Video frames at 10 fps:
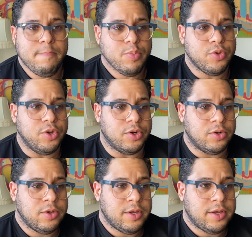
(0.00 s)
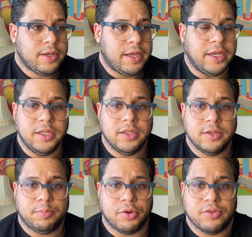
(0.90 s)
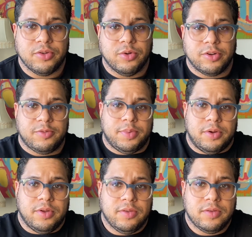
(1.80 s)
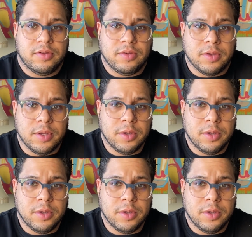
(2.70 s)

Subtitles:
you know, any personal experiences.